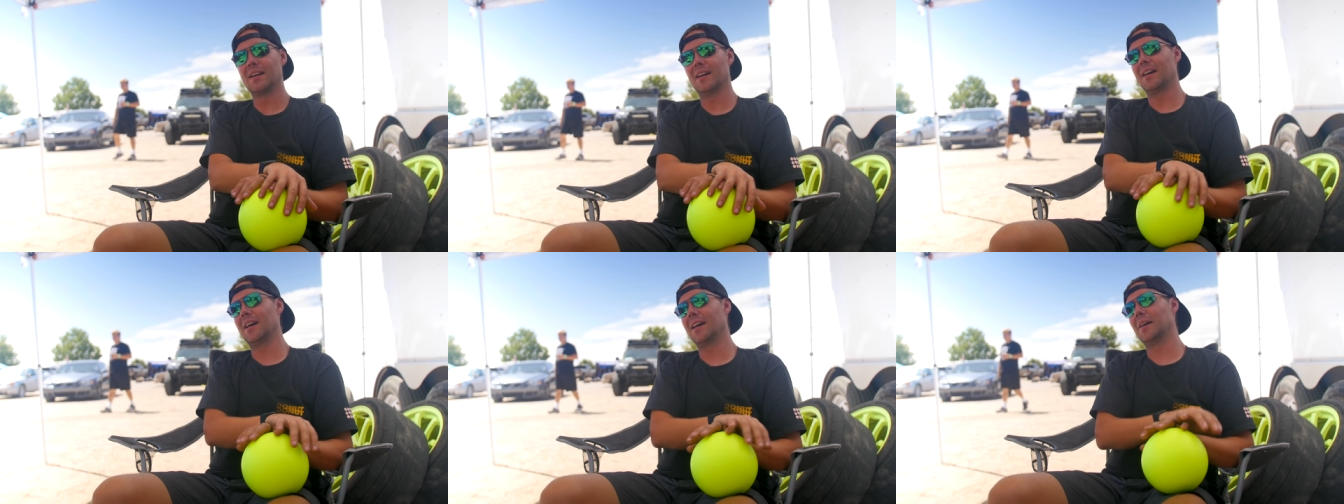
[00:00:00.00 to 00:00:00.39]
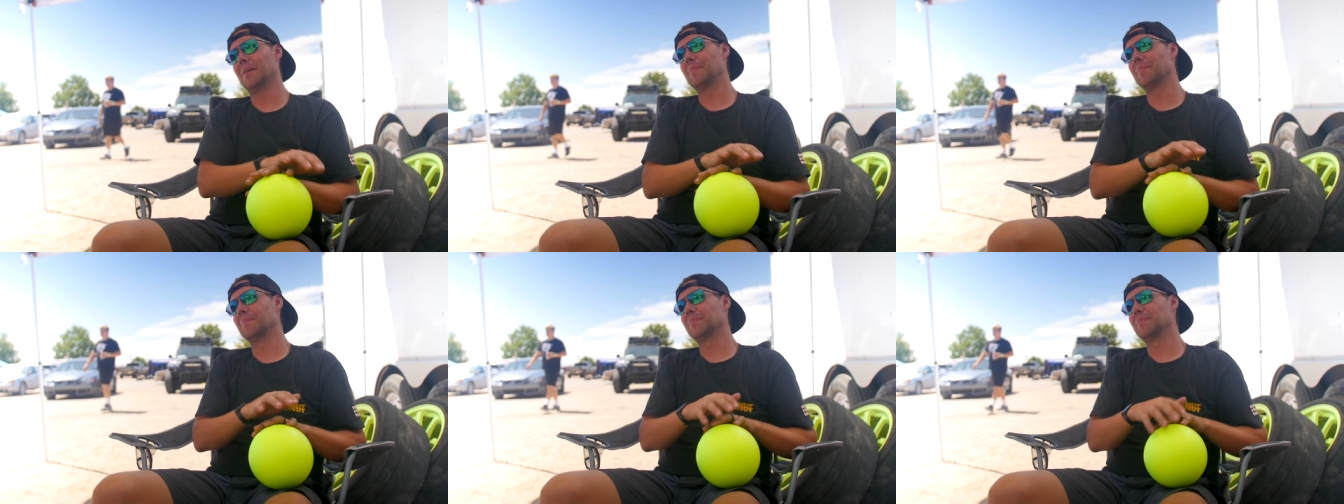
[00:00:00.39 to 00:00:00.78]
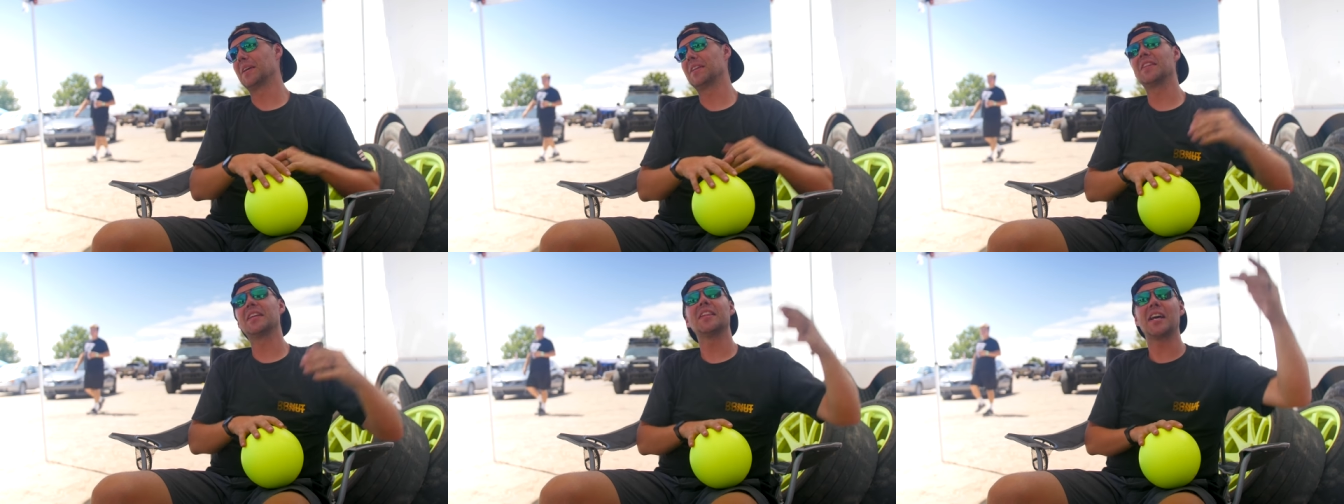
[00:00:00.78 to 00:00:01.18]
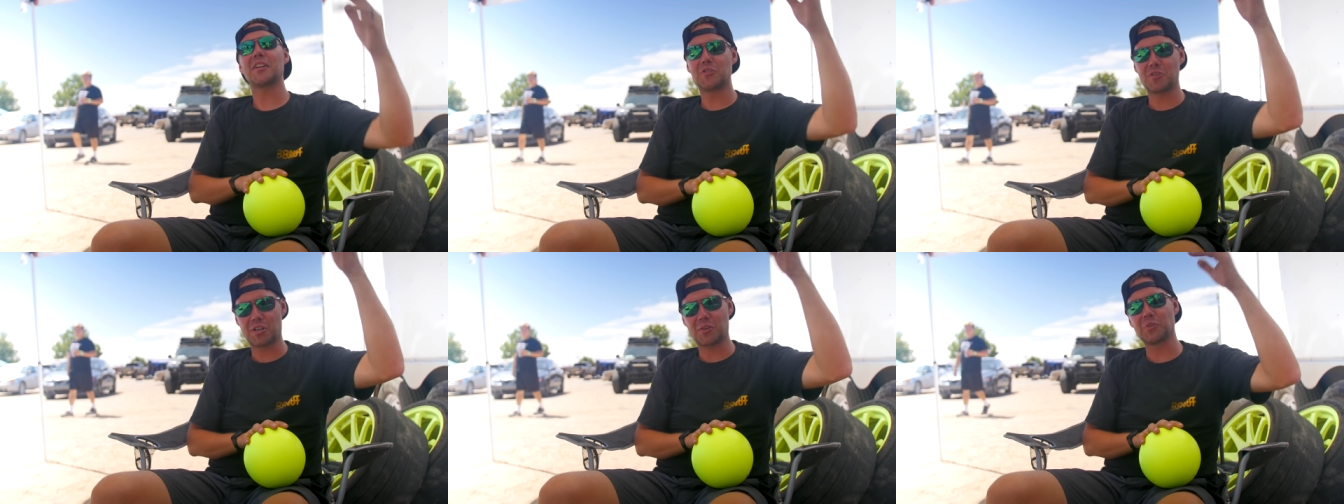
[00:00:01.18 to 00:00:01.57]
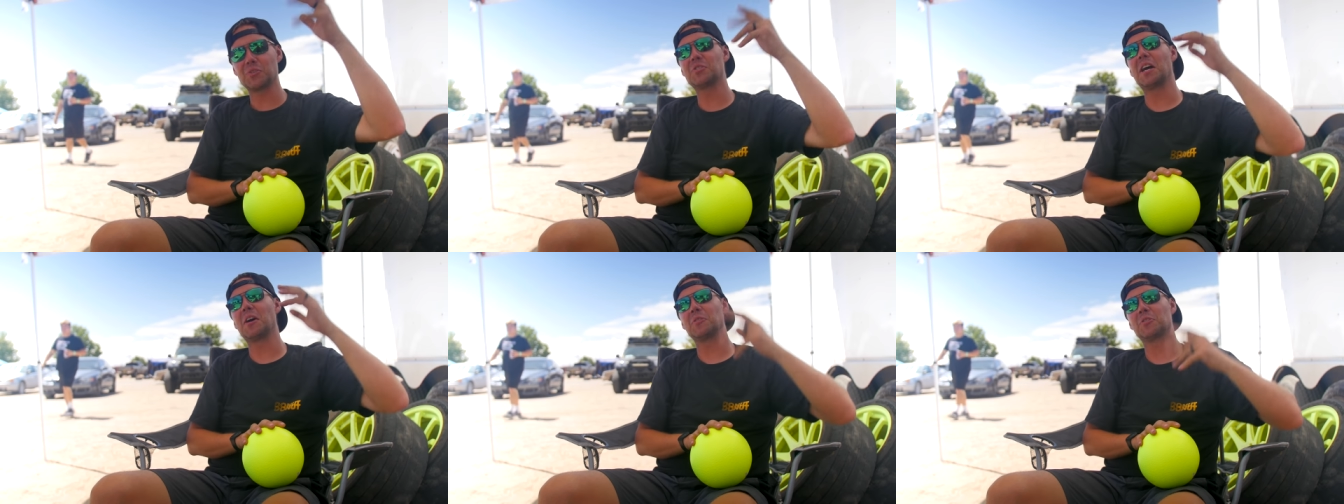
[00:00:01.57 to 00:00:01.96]
Um, and then that
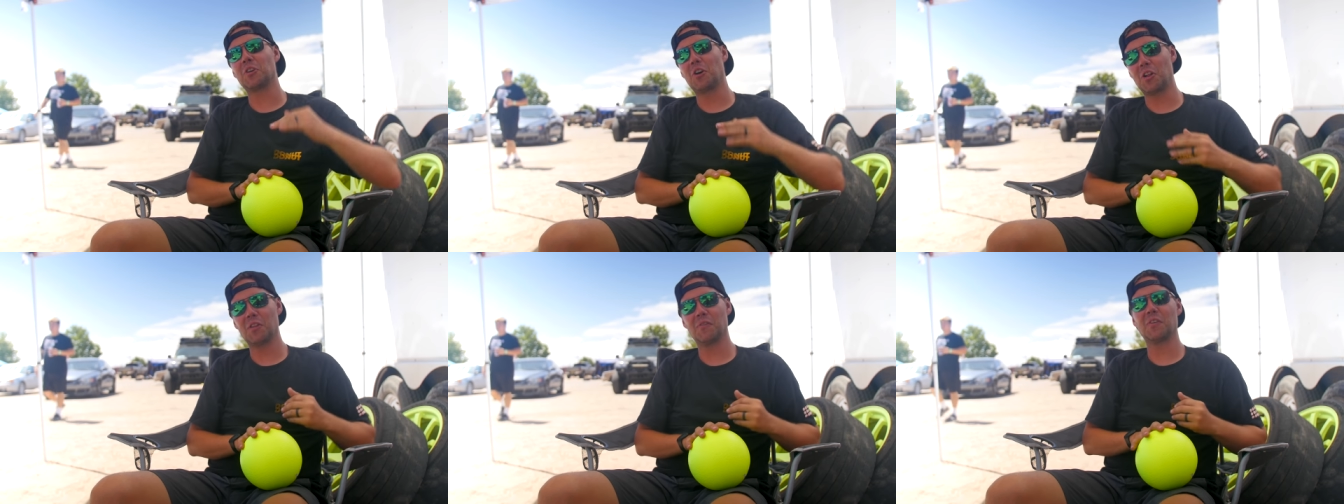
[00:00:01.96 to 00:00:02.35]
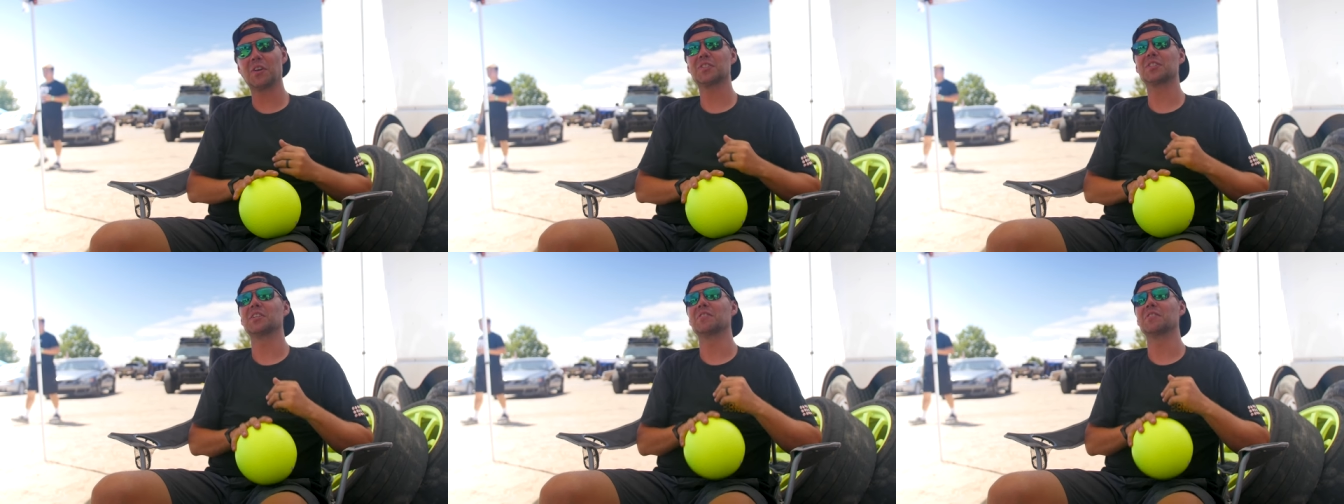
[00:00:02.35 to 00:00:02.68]
trickles down to all of us